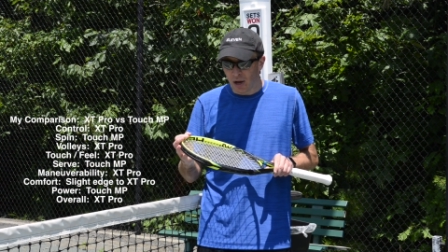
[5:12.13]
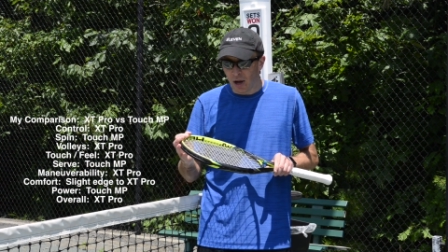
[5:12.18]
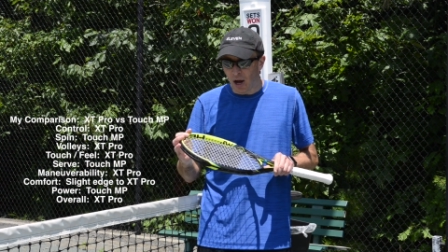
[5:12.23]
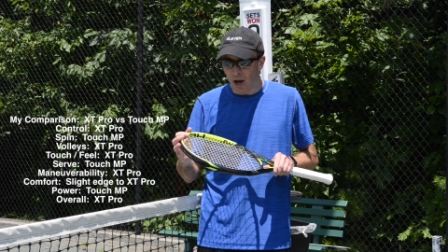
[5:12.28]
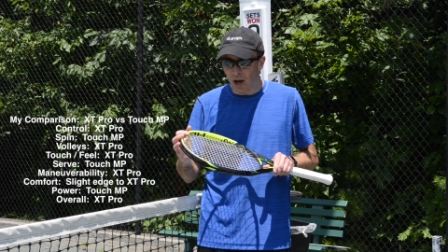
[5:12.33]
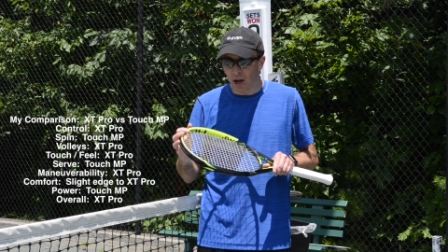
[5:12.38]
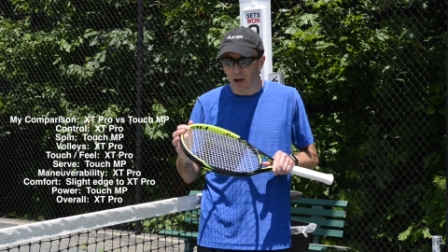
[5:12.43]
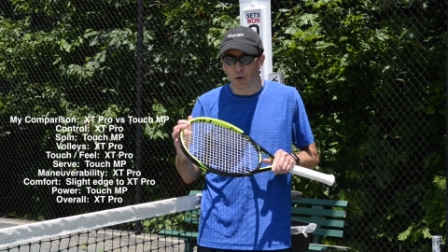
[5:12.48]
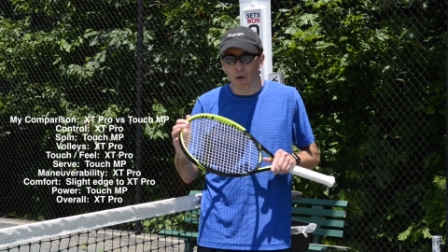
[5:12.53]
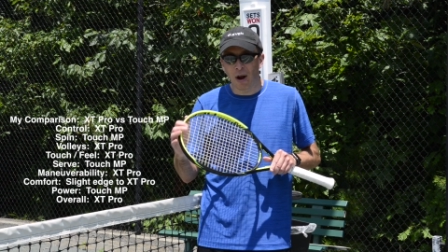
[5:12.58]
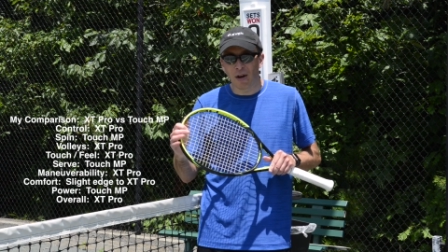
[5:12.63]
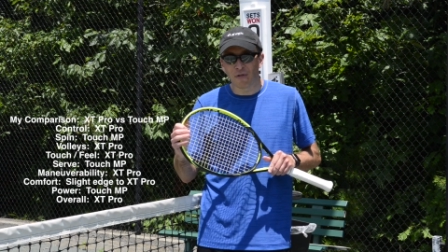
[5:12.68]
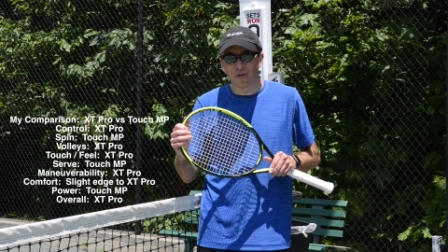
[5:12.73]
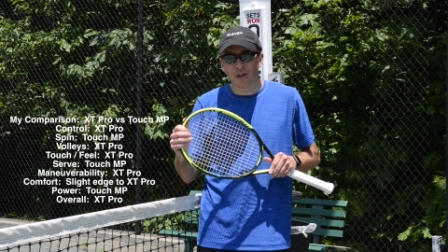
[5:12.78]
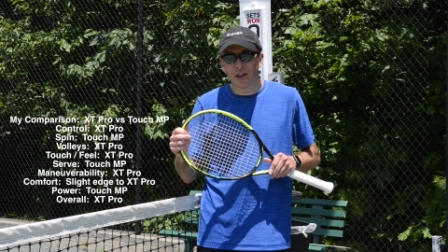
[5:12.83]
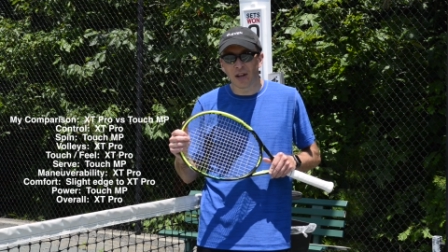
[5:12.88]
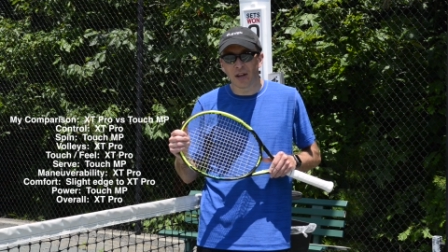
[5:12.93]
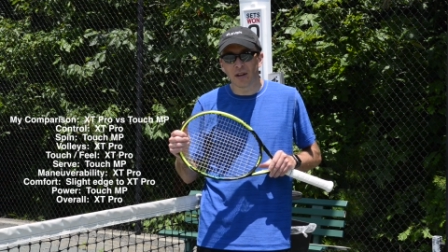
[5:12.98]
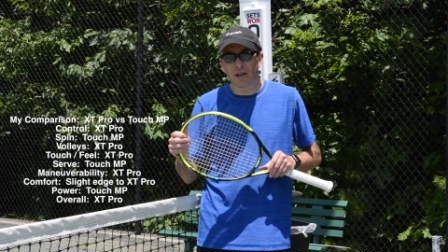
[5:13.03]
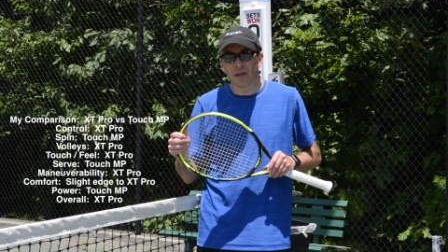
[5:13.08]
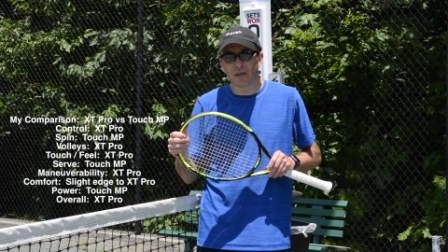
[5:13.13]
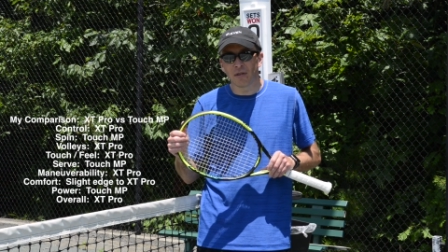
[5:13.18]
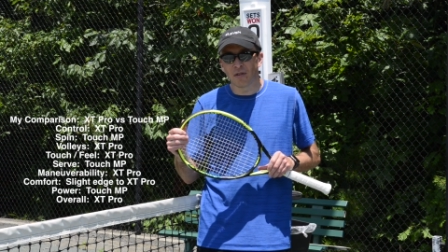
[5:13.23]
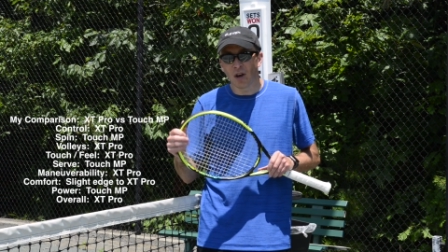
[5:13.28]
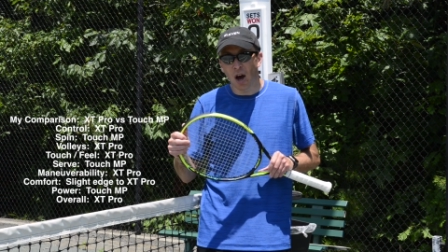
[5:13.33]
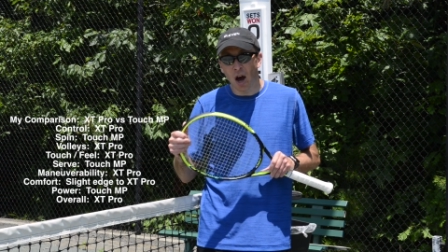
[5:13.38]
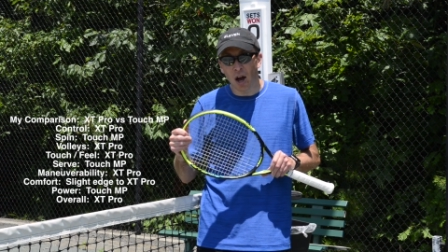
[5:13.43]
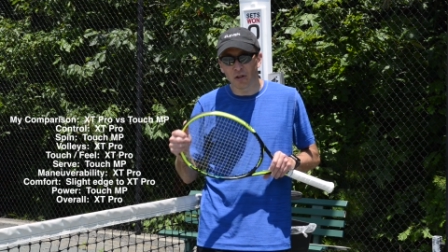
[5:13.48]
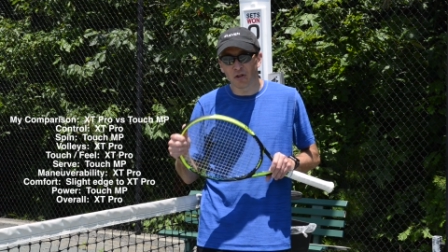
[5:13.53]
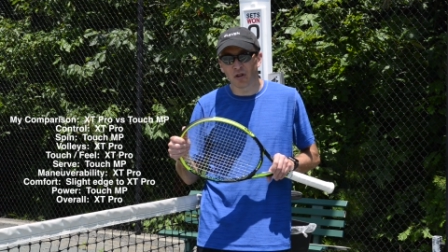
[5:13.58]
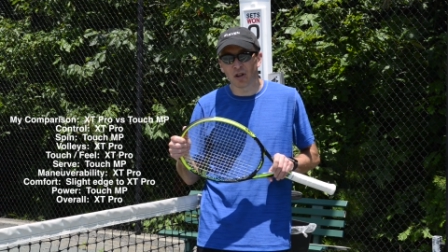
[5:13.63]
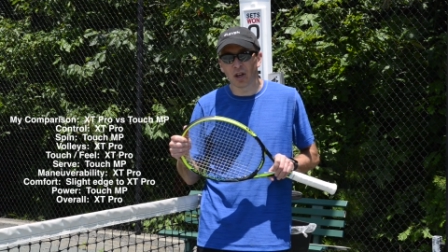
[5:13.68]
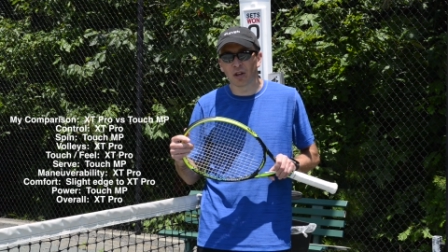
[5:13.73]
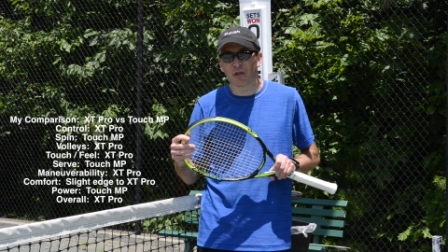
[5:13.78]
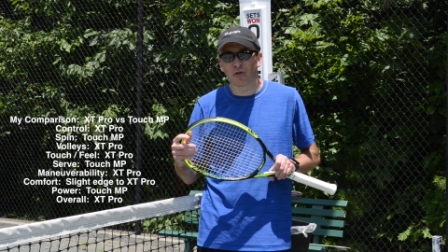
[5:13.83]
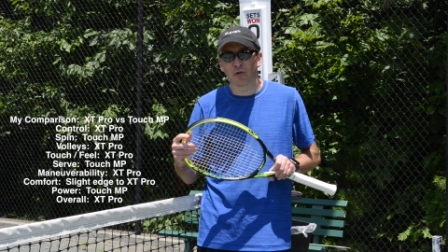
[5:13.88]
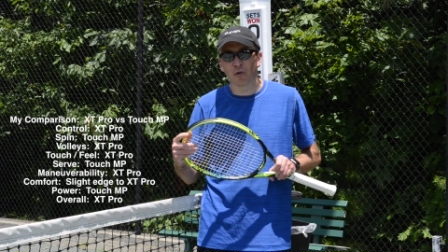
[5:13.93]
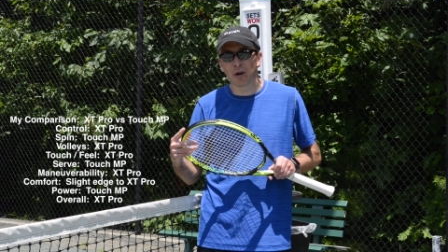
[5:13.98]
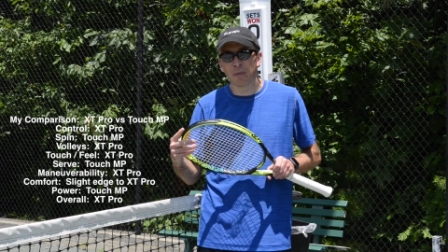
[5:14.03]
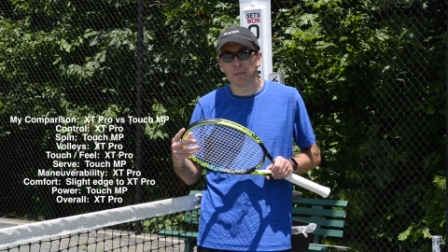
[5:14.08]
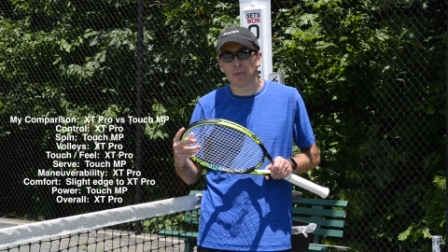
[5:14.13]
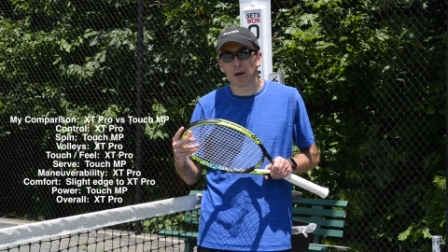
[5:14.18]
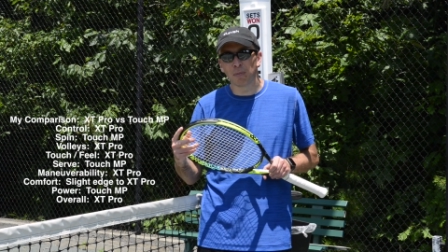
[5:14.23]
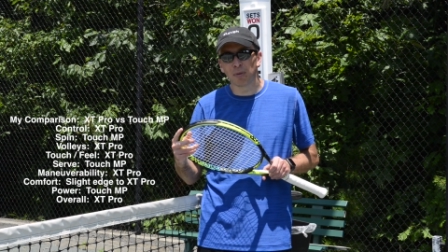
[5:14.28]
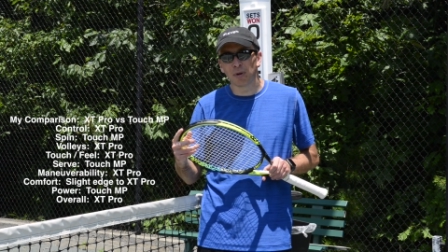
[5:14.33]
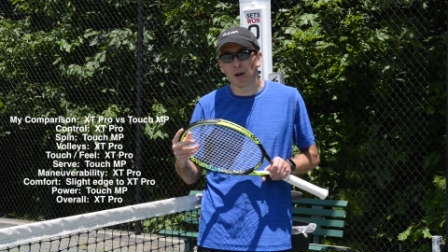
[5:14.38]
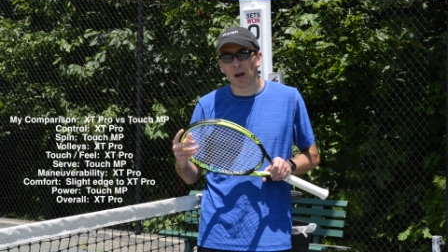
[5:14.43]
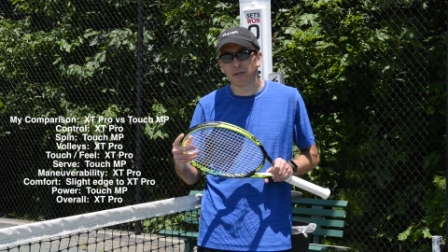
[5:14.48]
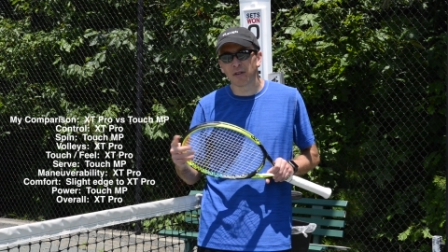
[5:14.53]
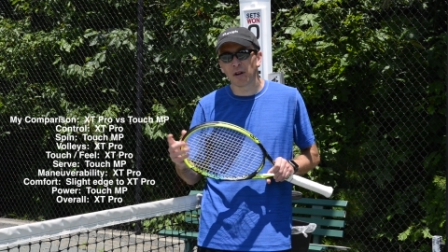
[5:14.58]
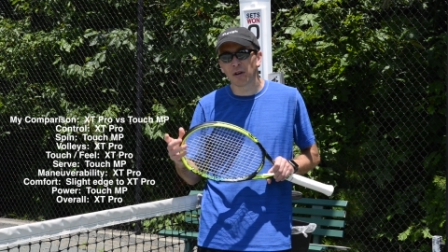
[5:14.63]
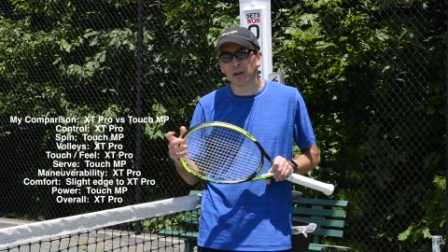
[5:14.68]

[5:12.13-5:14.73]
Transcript: Graphene Touch Extreme Mid Plus,